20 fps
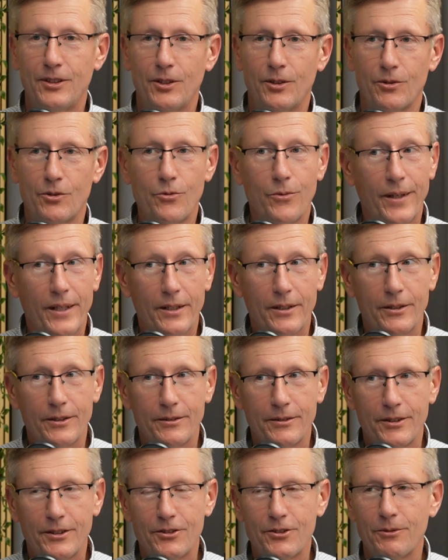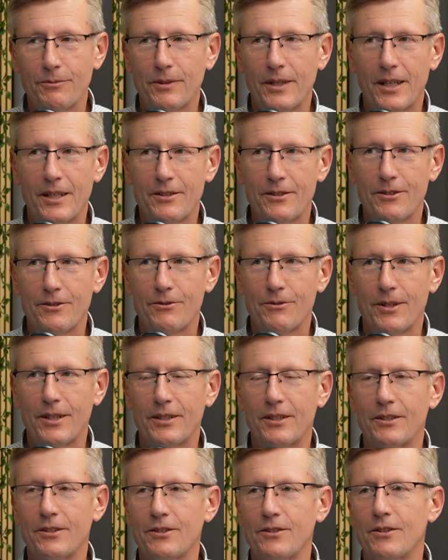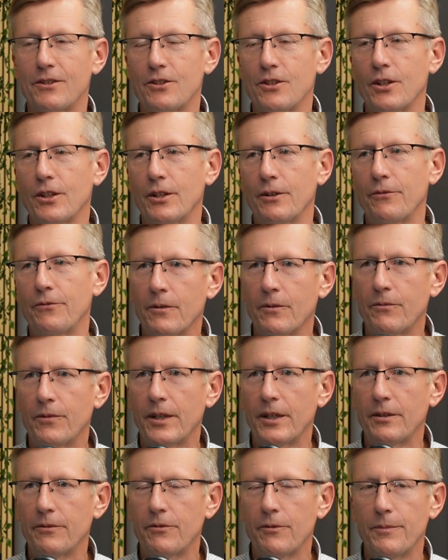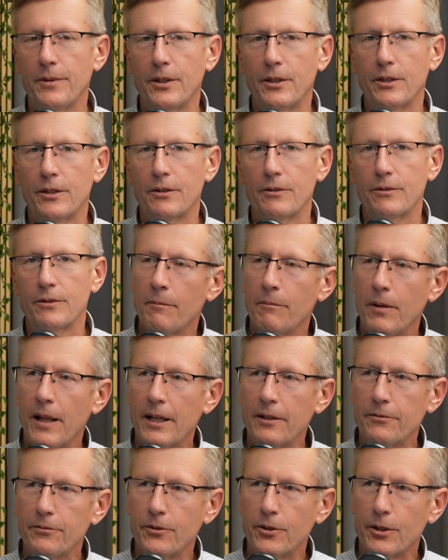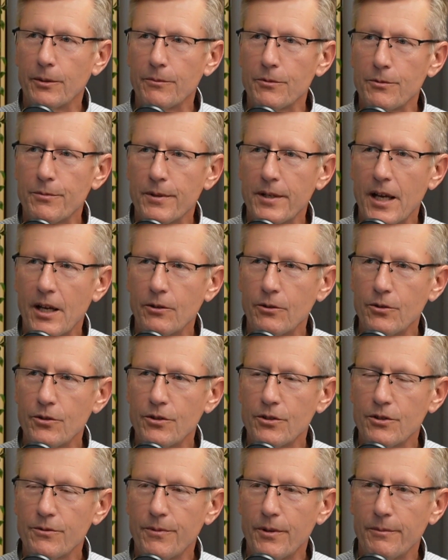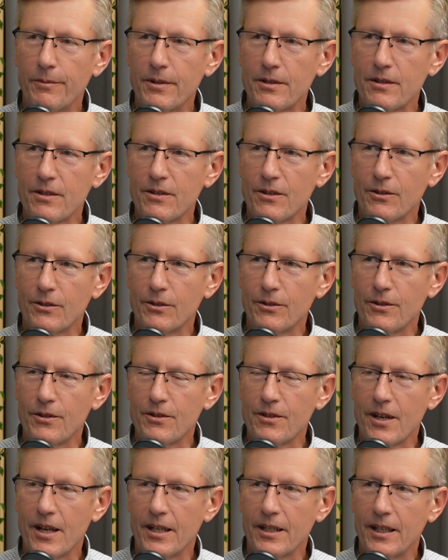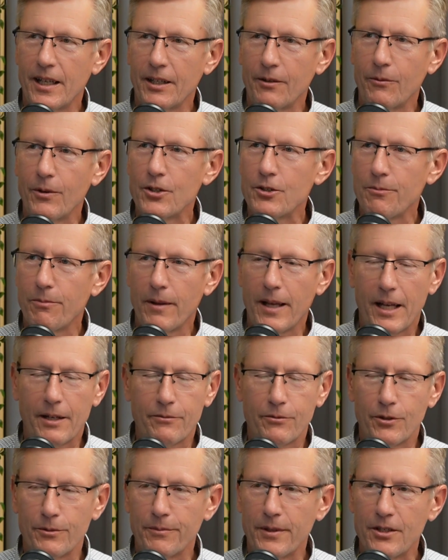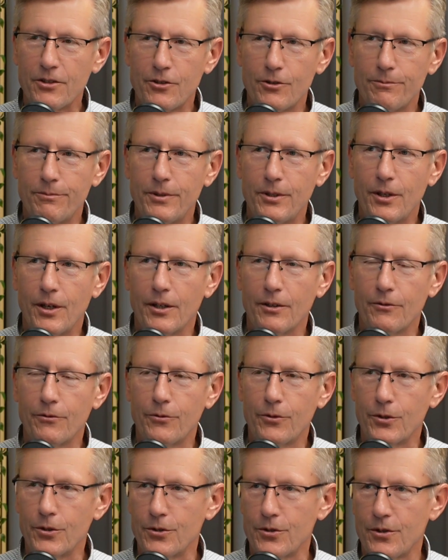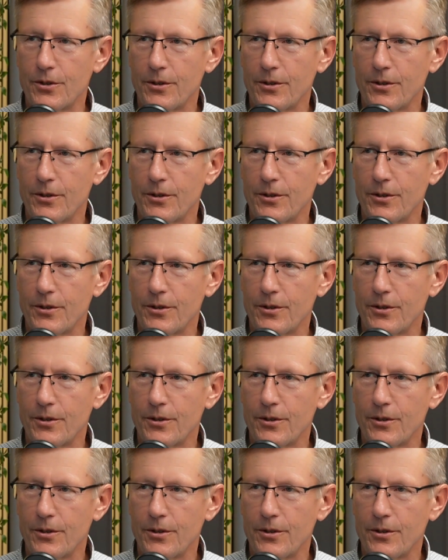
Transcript: Twitter in some cases, right? There's a lot of very familiar platforms, but how does a small business owner decide like which platform they should be on first?